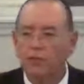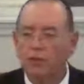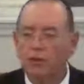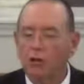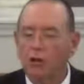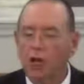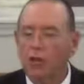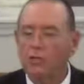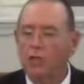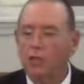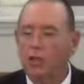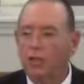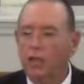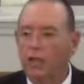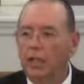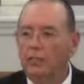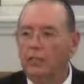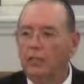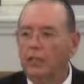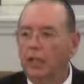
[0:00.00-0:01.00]
Christ
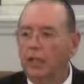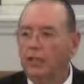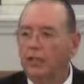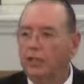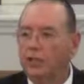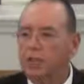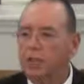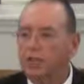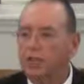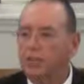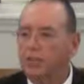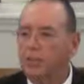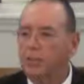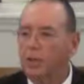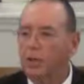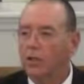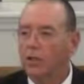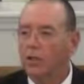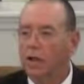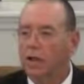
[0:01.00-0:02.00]
cleansed that sin from
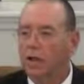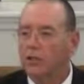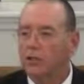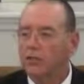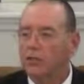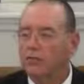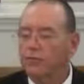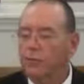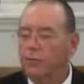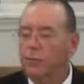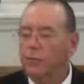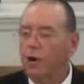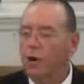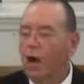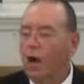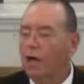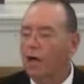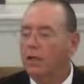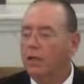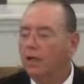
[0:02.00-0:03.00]
our conscience, from our
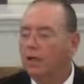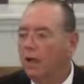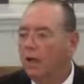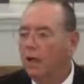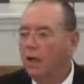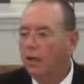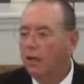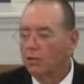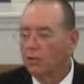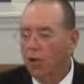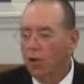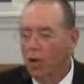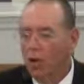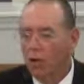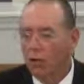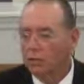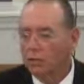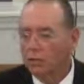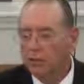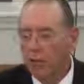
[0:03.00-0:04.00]
heart, a
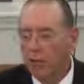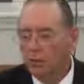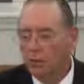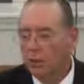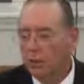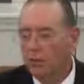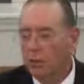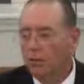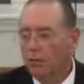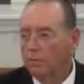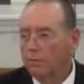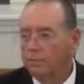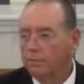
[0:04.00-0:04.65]
long time ago.